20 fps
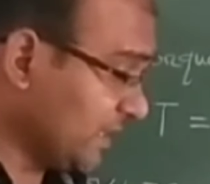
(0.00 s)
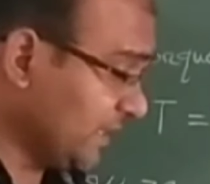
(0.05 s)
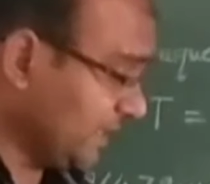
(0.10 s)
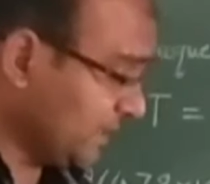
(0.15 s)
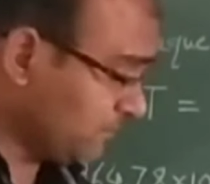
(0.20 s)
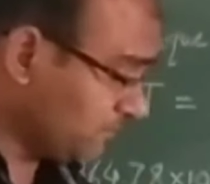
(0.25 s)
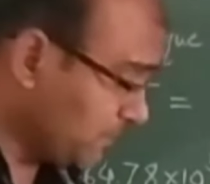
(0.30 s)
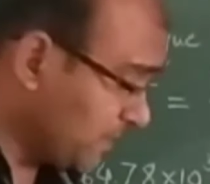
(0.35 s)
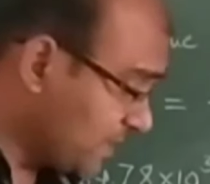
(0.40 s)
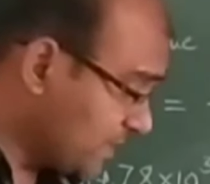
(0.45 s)

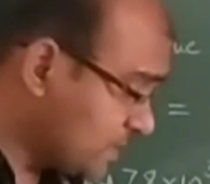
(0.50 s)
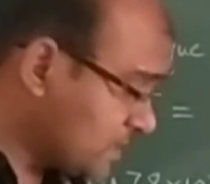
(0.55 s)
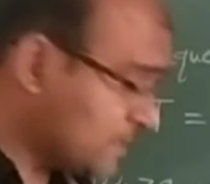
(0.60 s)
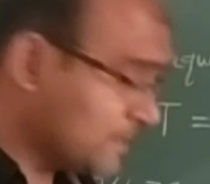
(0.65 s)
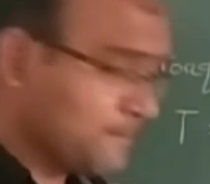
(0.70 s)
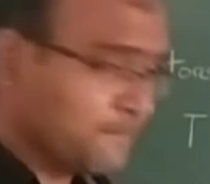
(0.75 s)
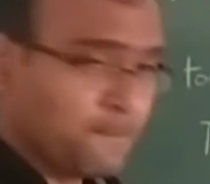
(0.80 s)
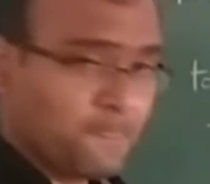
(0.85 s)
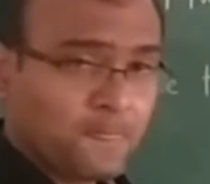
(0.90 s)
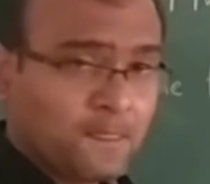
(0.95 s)
It means
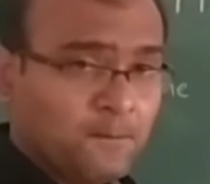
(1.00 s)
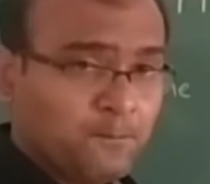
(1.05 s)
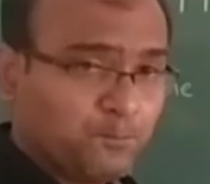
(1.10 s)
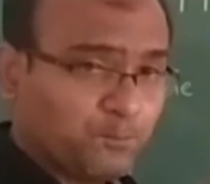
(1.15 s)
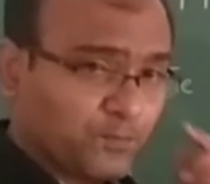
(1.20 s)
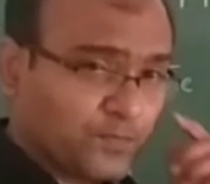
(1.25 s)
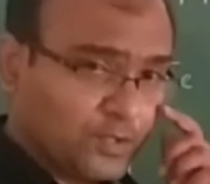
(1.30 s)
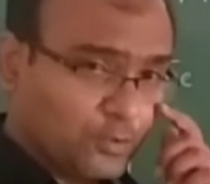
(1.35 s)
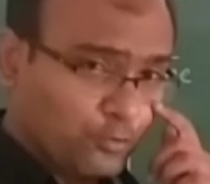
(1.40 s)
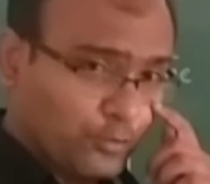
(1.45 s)

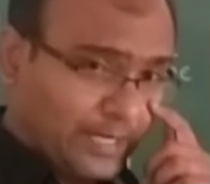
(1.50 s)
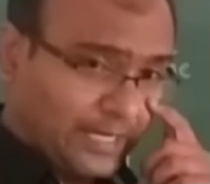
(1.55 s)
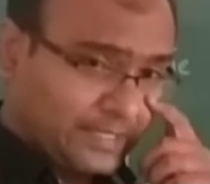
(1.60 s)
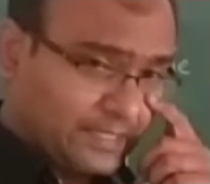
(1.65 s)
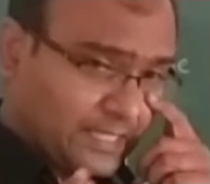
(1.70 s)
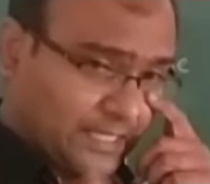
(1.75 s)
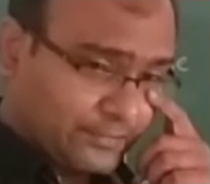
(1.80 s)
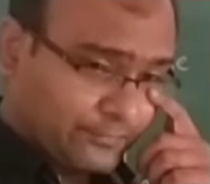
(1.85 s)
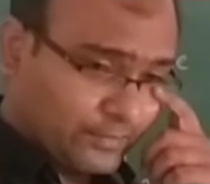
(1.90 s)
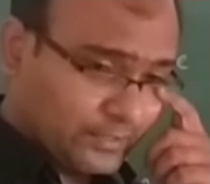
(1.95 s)
you can
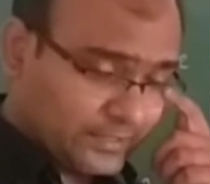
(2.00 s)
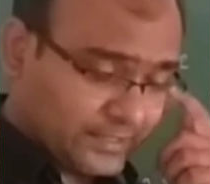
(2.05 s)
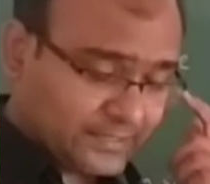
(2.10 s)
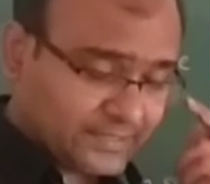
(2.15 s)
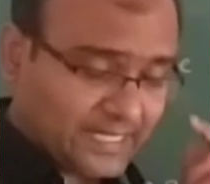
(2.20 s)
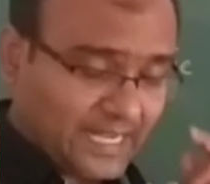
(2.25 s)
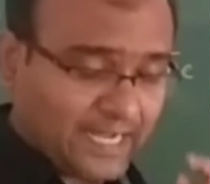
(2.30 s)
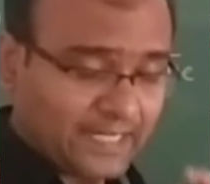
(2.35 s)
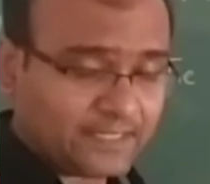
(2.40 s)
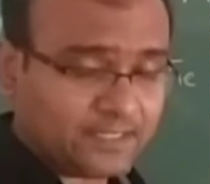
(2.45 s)

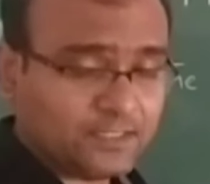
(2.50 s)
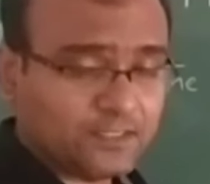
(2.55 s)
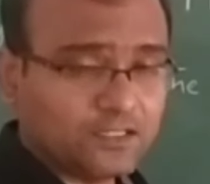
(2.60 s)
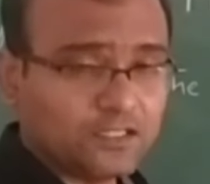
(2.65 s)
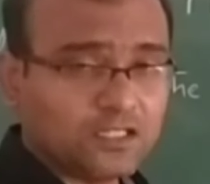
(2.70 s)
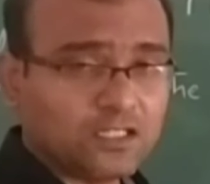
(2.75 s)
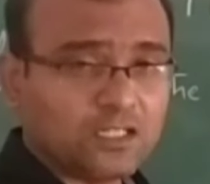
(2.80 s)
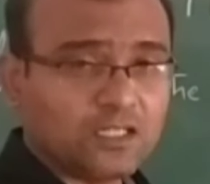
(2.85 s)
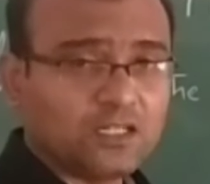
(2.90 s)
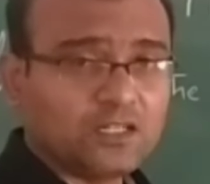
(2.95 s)
convert that
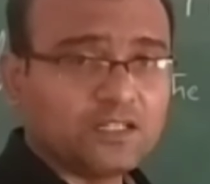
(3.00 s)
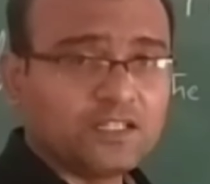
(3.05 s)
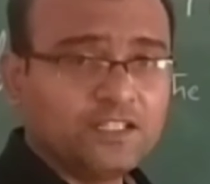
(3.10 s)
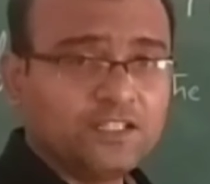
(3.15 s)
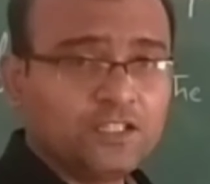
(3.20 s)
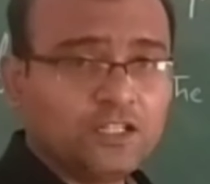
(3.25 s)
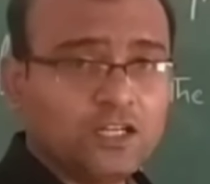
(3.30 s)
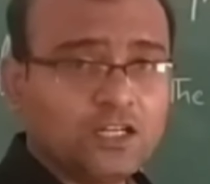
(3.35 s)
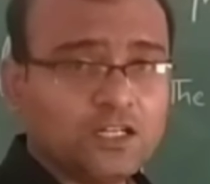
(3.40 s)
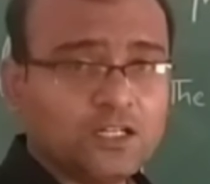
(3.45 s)

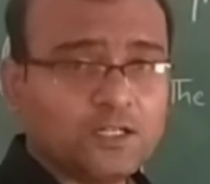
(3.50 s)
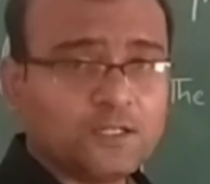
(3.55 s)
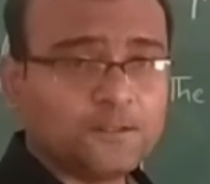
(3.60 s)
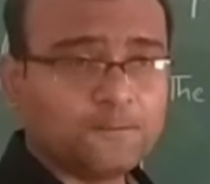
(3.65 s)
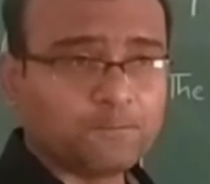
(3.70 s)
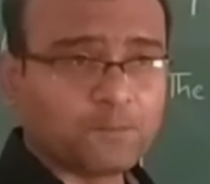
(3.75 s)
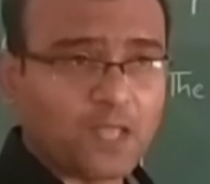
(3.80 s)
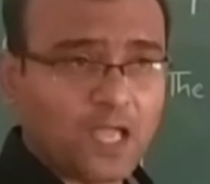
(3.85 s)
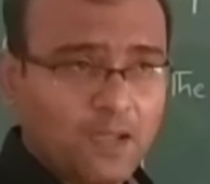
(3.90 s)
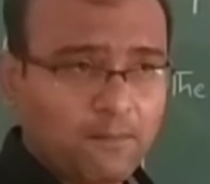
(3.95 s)
in
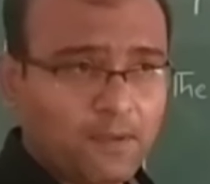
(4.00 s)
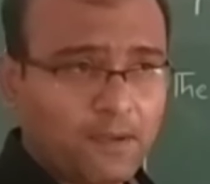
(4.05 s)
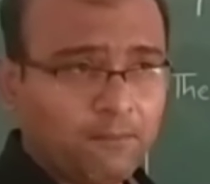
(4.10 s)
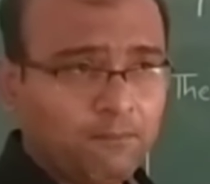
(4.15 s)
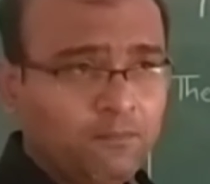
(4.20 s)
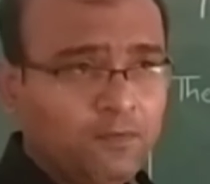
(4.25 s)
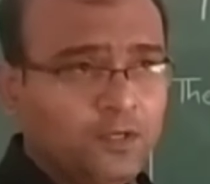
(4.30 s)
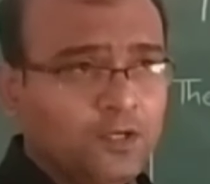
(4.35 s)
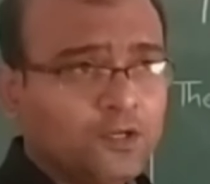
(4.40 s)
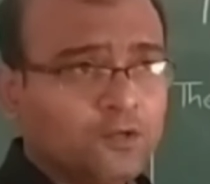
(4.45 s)
mm,
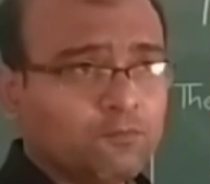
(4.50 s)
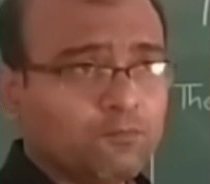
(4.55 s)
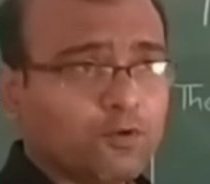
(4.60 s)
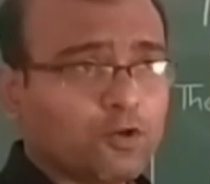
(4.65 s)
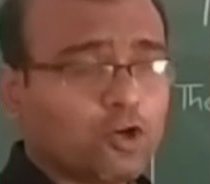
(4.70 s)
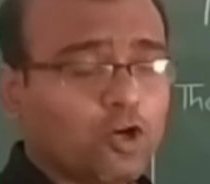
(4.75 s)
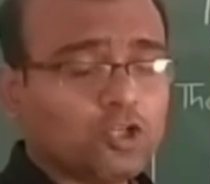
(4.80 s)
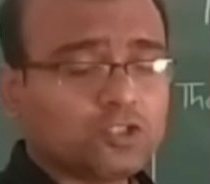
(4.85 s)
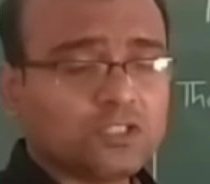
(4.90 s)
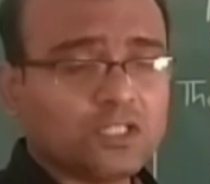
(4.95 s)

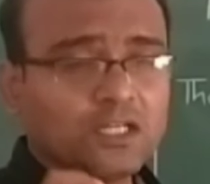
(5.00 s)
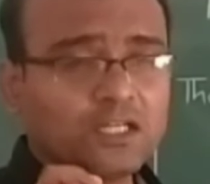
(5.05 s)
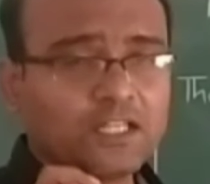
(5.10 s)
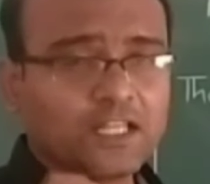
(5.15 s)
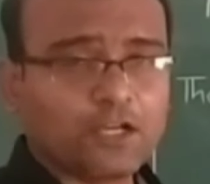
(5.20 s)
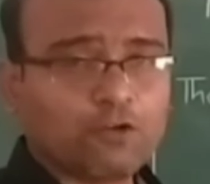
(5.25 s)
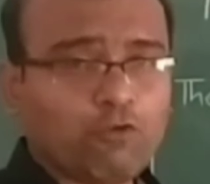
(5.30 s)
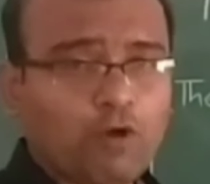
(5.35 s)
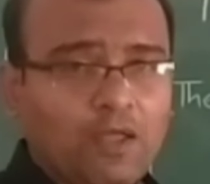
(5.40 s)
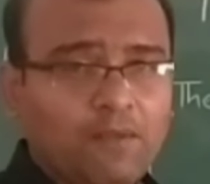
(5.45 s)
because
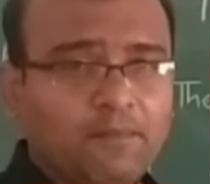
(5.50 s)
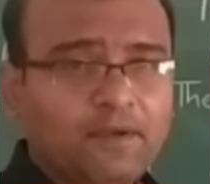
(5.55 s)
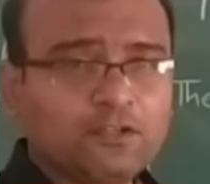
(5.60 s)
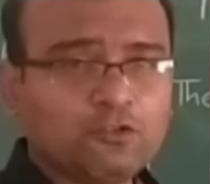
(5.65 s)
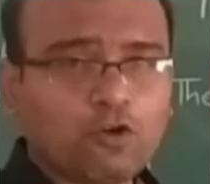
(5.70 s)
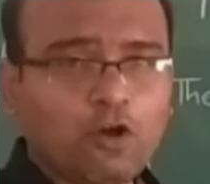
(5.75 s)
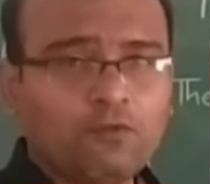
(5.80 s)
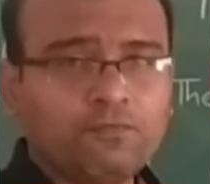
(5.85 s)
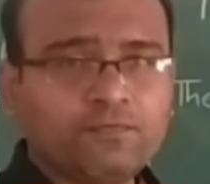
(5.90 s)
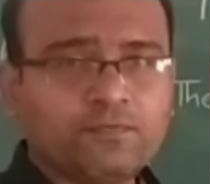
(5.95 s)
requirement
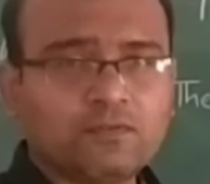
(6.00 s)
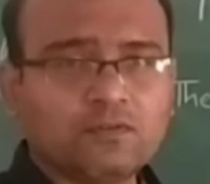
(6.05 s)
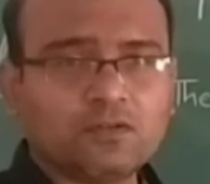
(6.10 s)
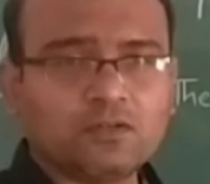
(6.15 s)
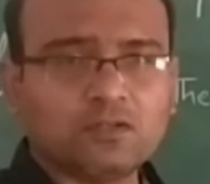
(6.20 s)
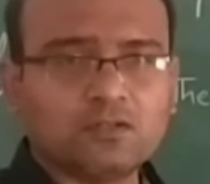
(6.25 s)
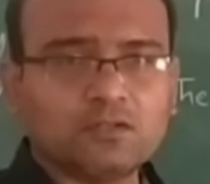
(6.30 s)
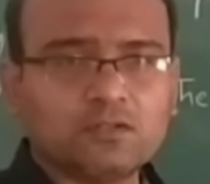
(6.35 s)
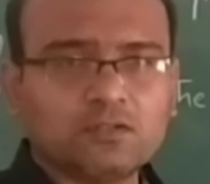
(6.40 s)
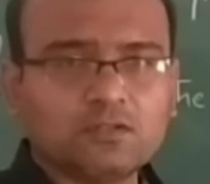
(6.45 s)
of
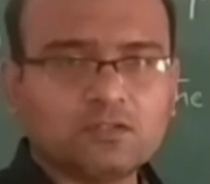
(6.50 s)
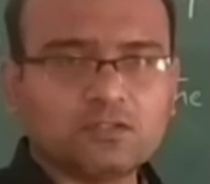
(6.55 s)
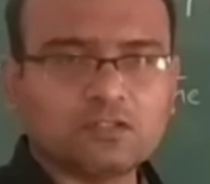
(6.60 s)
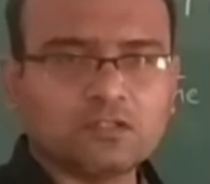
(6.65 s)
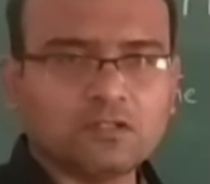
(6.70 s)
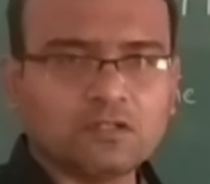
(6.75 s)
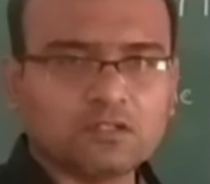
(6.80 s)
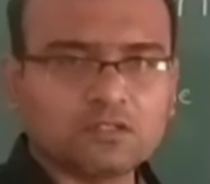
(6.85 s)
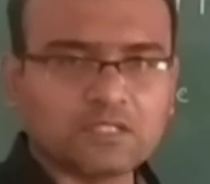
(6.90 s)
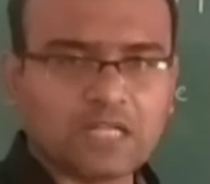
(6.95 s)

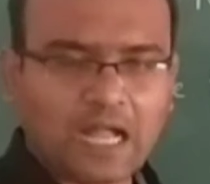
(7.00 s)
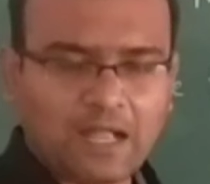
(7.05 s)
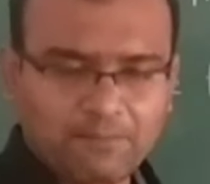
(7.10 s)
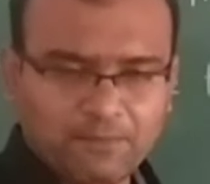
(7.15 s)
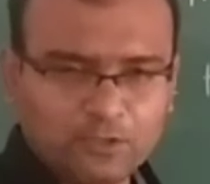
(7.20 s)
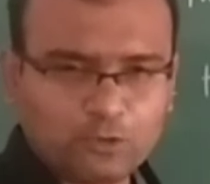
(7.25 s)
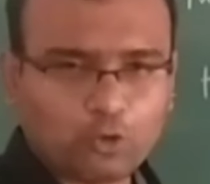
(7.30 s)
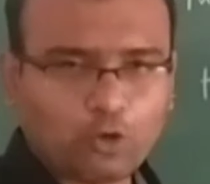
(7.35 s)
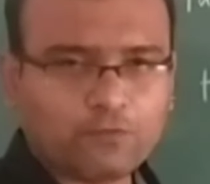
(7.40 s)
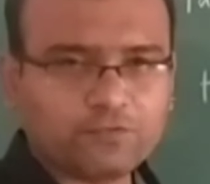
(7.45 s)

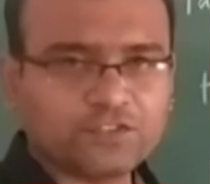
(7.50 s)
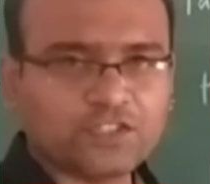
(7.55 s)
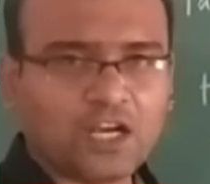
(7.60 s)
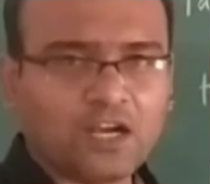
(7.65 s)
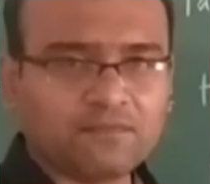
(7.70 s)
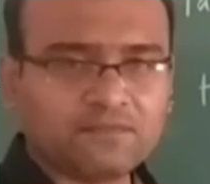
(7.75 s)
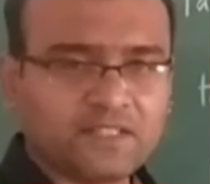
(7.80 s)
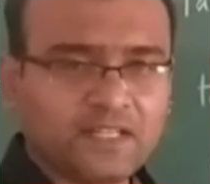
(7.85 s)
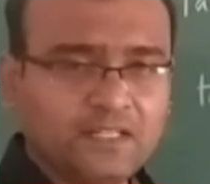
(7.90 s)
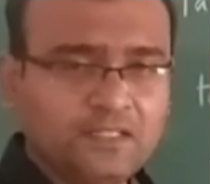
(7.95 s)
diameter of
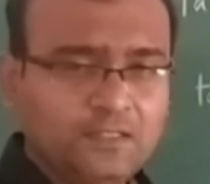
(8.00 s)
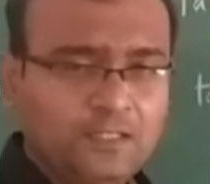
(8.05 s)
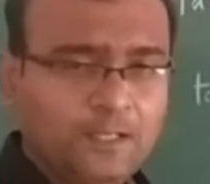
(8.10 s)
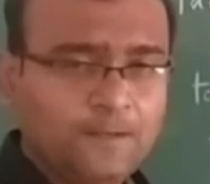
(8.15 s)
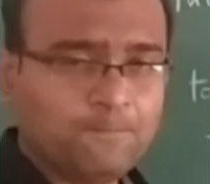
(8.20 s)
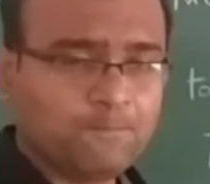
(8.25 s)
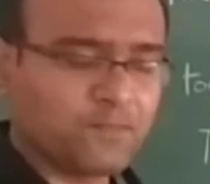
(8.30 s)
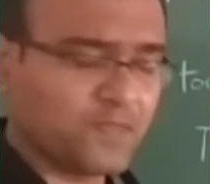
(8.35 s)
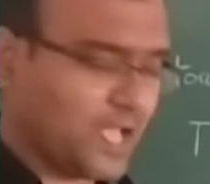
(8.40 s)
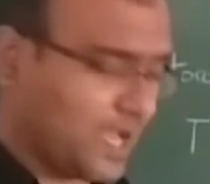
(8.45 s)
shaft in
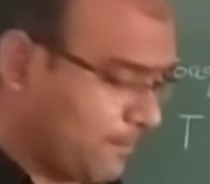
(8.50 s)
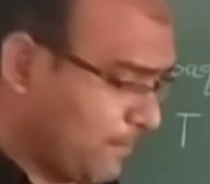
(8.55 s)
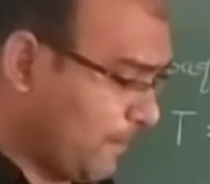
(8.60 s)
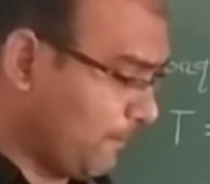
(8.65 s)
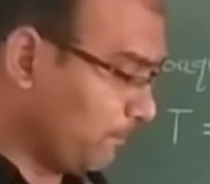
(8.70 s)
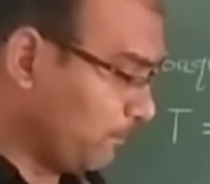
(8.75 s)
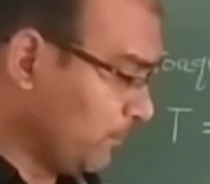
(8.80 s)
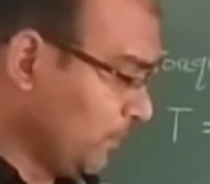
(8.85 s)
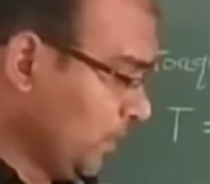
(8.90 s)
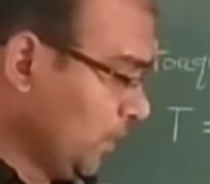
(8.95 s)

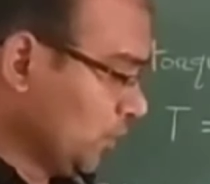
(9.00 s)
mm.